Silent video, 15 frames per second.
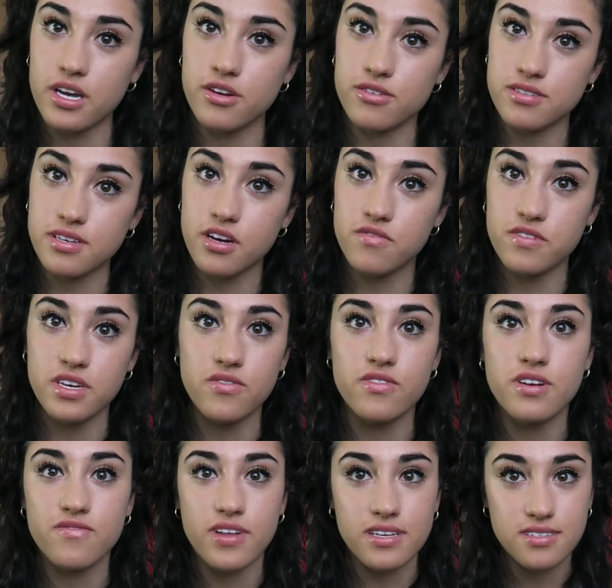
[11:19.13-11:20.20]
yourself,
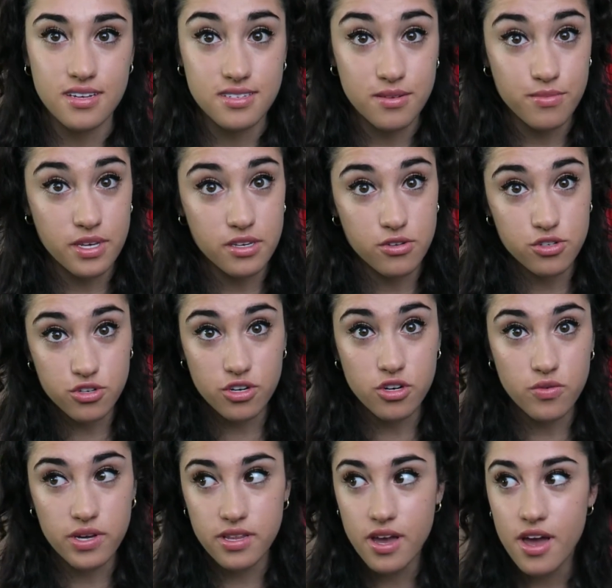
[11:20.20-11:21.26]
even if that's not something you
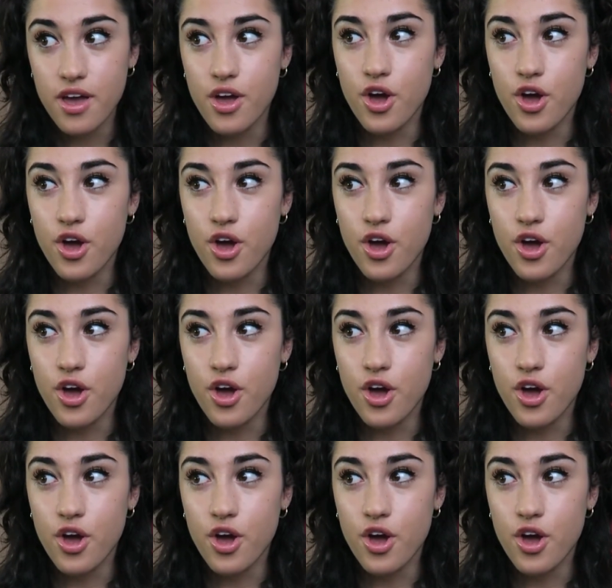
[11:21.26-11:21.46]
struggle with.